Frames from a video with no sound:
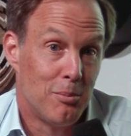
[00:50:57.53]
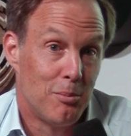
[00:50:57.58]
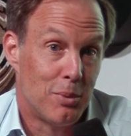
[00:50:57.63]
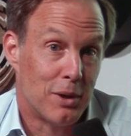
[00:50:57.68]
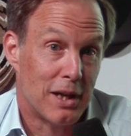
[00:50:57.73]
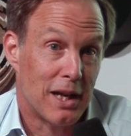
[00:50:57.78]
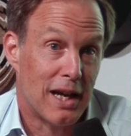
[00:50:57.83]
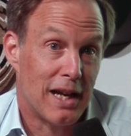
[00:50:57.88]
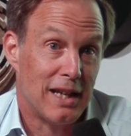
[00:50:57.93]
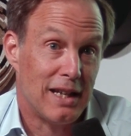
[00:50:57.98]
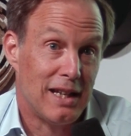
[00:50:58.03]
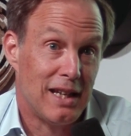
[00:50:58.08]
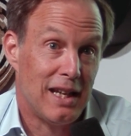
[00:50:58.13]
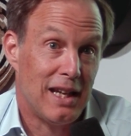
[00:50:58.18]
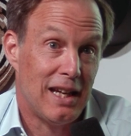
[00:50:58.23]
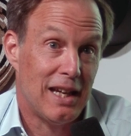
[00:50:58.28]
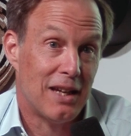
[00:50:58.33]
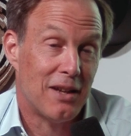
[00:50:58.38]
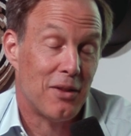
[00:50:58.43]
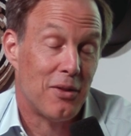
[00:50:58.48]
but I
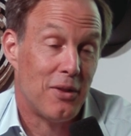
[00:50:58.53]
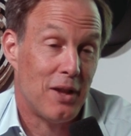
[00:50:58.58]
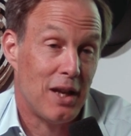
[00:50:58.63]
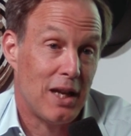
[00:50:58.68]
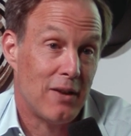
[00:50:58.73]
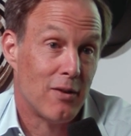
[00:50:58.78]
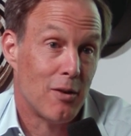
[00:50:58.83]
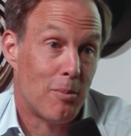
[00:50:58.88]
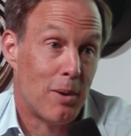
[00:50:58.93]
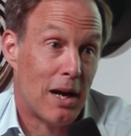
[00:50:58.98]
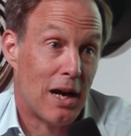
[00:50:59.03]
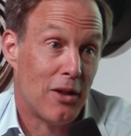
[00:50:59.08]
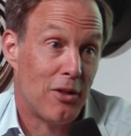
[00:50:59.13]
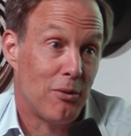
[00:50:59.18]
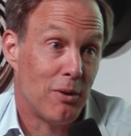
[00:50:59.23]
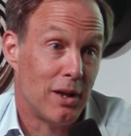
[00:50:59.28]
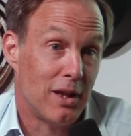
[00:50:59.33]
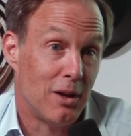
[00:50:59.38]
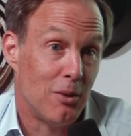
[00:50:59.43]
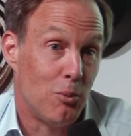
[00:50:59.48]
can't think of a
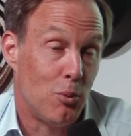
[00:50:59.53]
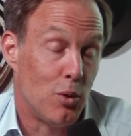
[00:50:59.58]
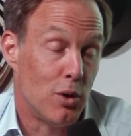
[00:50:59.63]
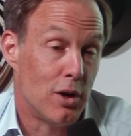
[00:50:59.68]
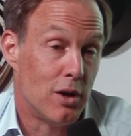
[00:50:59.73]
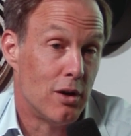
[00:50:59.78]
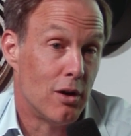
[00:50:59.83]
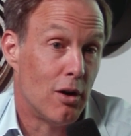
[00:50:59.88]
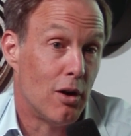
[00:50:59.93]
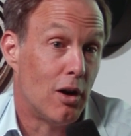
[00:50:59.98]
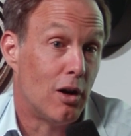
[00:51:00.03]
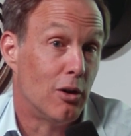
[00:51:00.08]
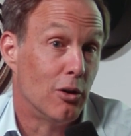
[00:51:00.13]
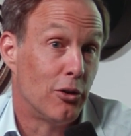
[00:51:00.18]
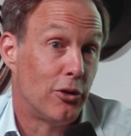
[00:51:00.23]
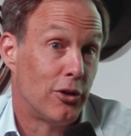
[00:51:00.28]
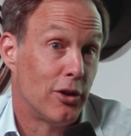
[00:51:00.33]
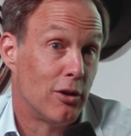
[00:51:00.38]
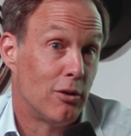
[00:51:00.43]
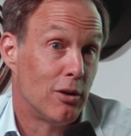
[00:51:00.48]
pathway that wouldn't
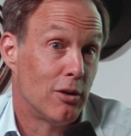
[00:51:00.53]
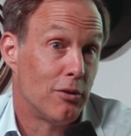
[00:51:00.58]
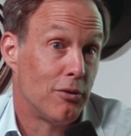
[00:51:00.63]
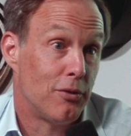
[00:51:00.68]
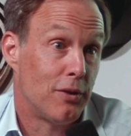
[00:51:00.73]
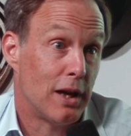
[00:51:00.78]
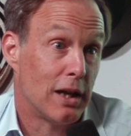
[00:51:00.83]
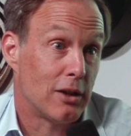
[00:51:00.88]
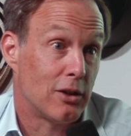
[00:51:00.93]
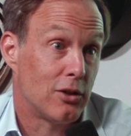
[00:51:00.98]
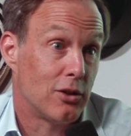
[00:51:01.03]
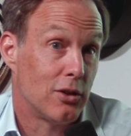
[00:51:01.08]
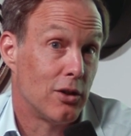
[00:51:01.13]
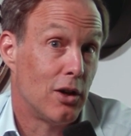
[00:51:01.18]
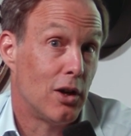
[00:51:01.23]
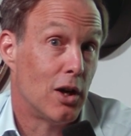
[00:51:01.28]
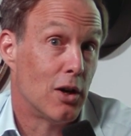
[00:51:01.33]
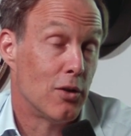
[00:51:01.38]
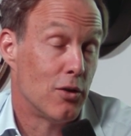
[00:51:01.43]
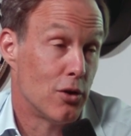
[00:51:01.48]
also affect
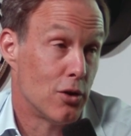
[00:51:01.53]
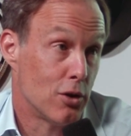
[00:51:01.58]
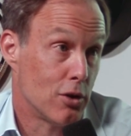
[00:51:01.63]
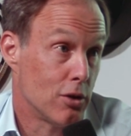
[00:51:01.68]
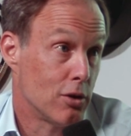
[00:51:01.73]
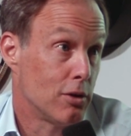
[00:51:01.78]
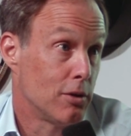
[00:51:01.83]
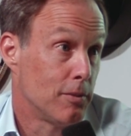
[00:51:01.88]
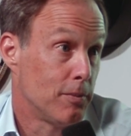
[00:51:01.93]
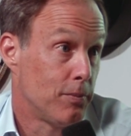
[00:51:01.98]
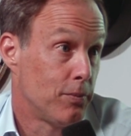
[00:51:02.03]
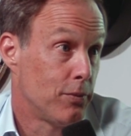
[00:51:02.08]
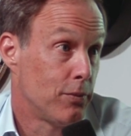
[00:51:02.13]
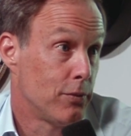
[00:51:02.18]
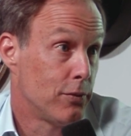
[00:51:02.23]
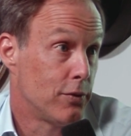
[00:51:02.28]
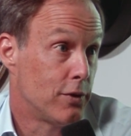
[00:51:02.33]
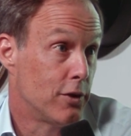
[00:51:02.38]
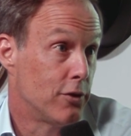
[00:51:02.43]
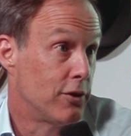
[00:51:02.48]
other
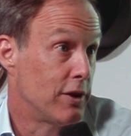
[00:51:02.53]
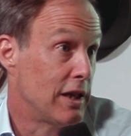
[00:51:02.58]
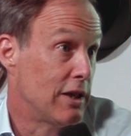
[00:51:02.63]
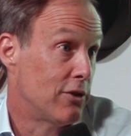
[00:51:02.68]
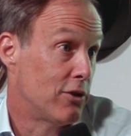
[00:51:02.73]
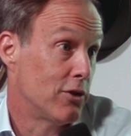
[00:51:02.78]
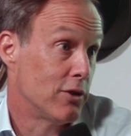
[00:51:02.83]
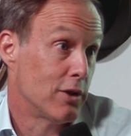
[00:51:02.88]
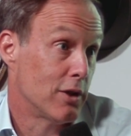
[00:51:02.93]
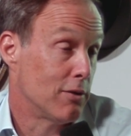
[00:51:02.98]
diseases